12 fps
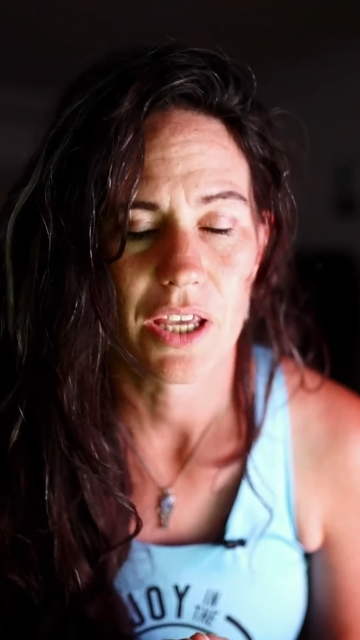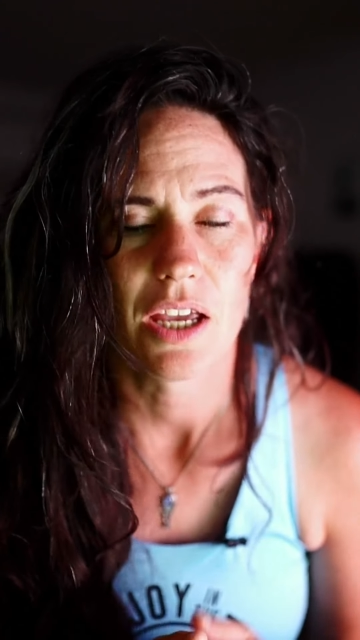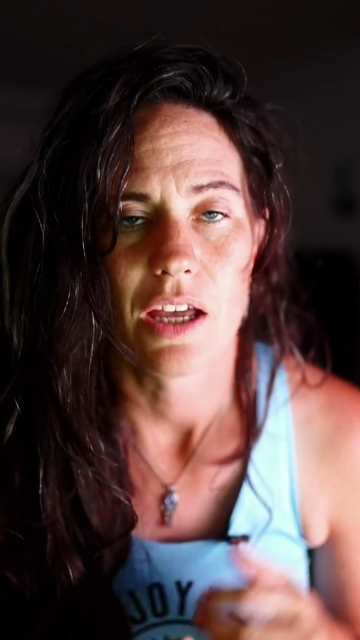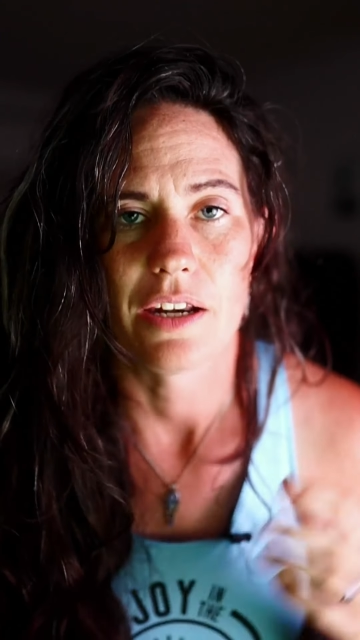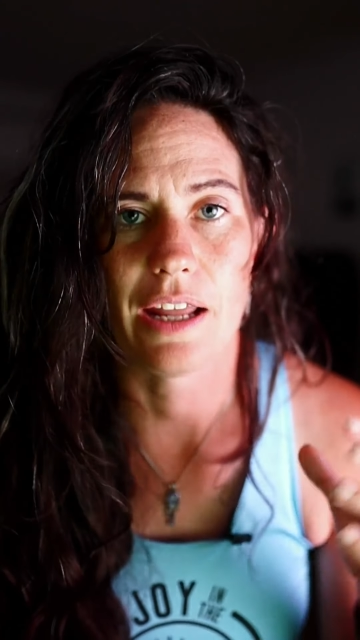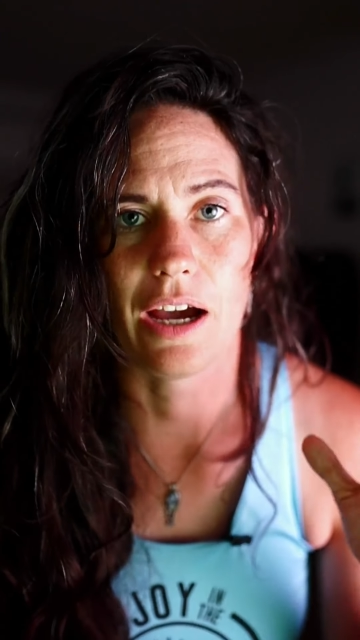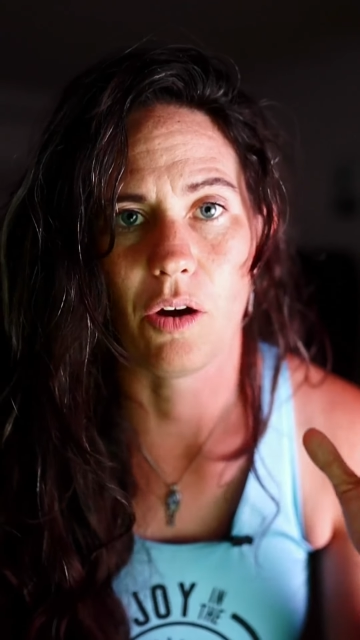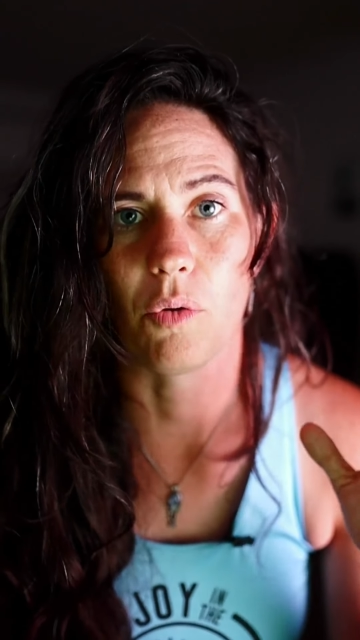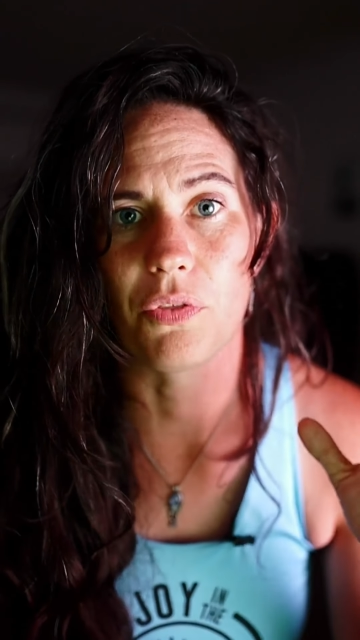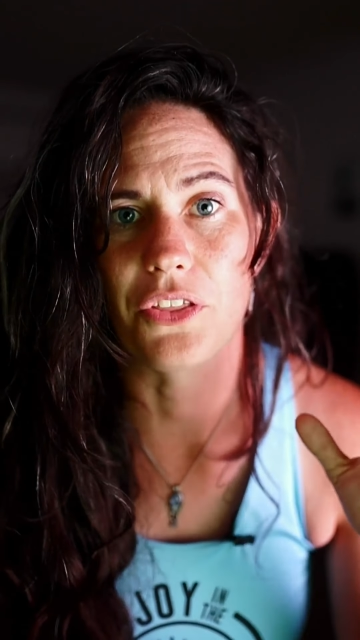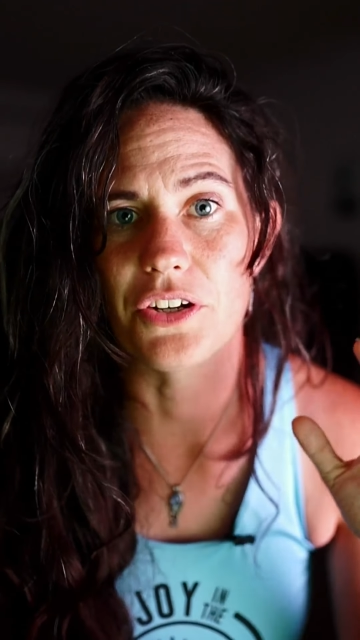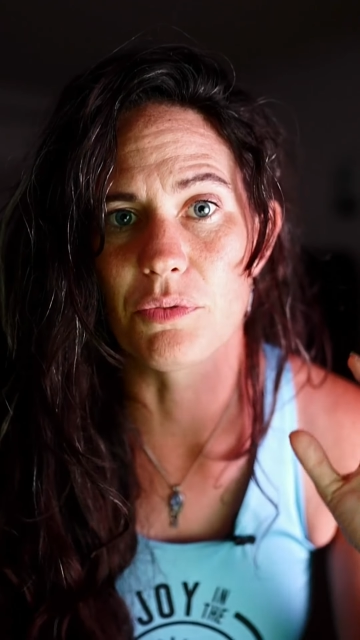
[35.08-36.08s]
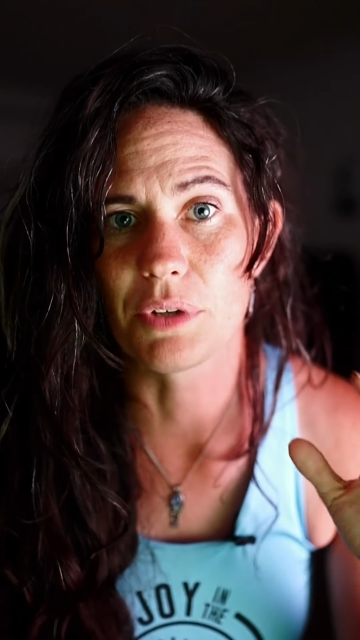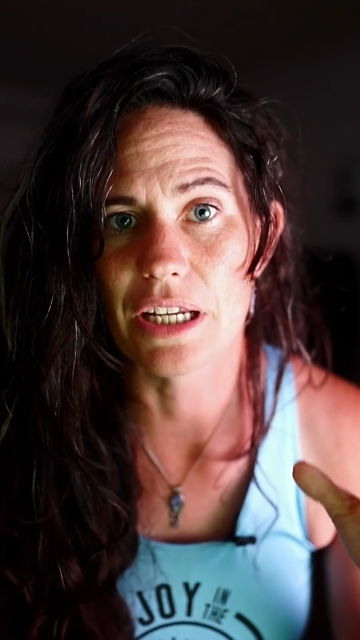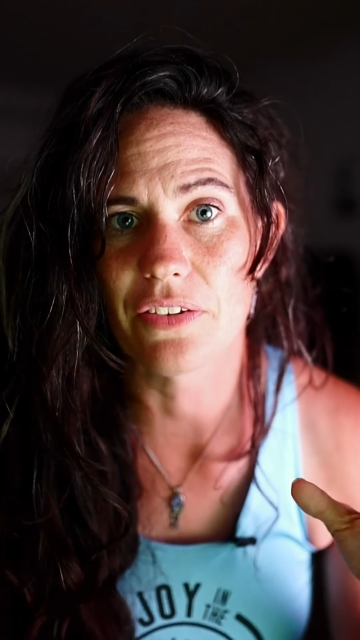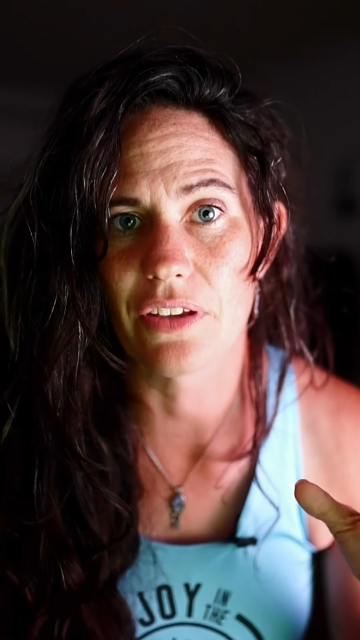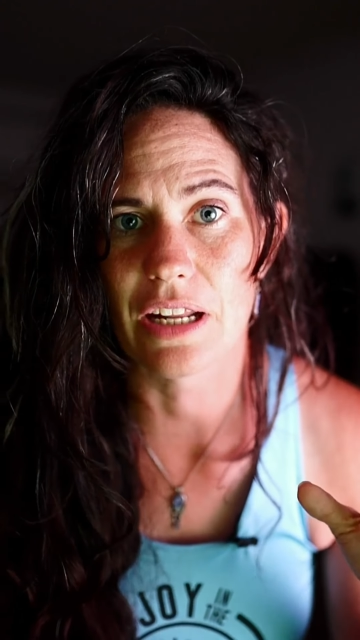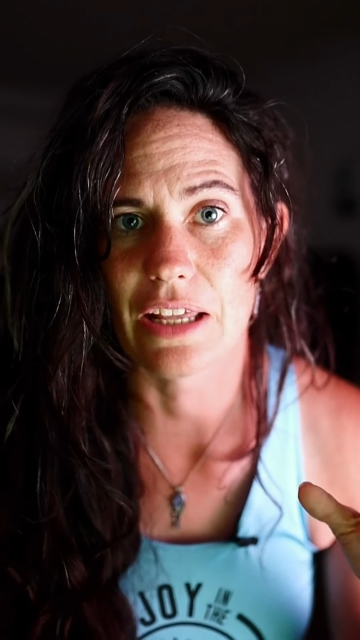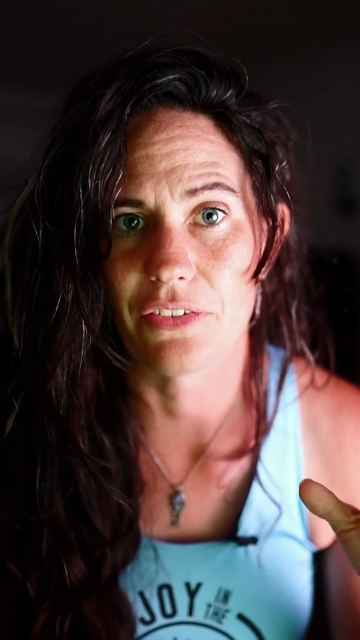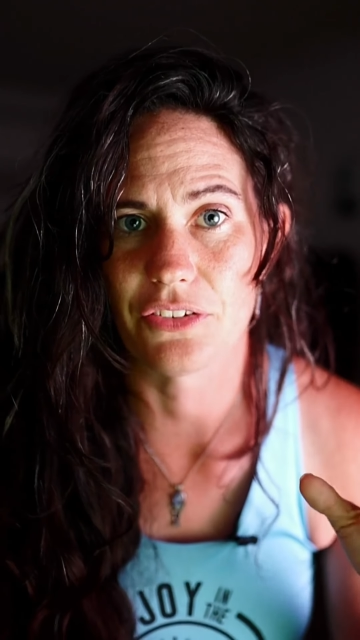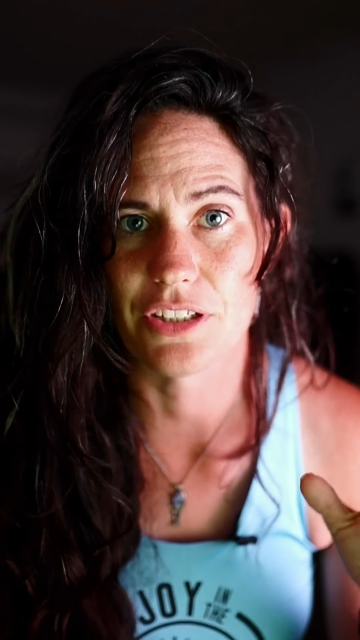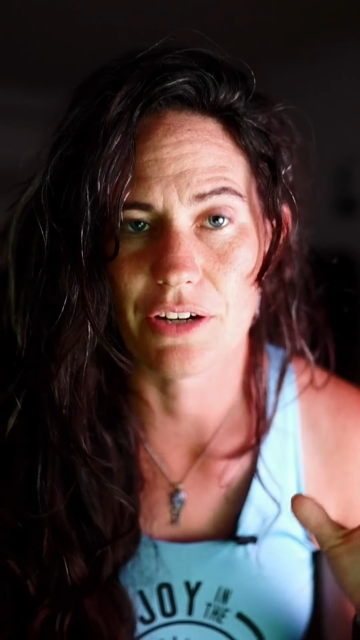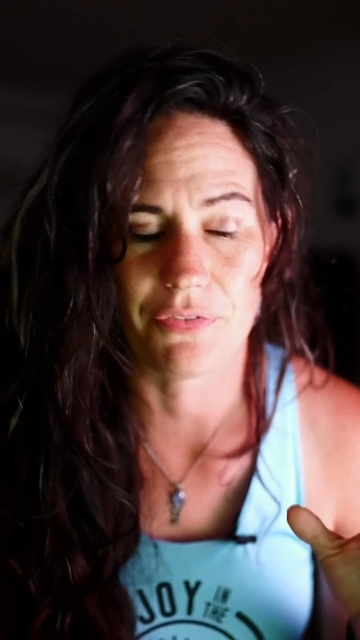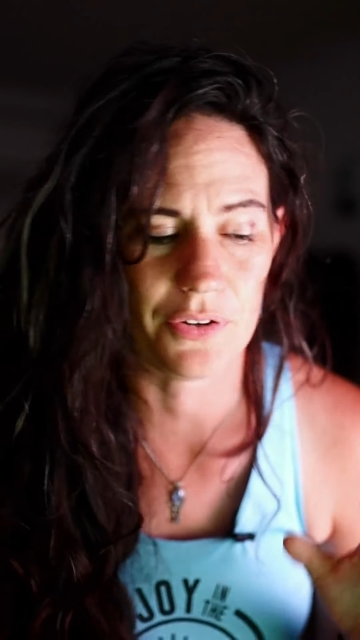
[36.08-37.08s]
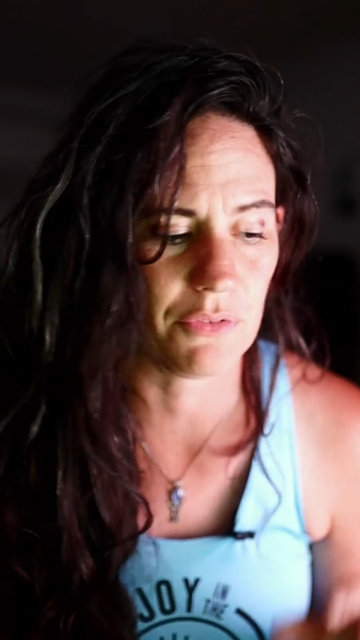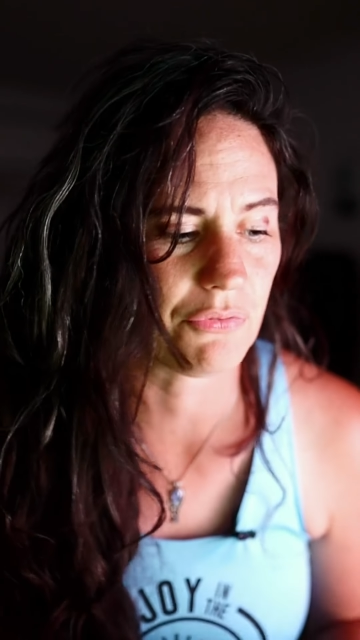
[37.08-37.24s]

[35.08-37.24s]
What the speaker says: Now, the reason it's different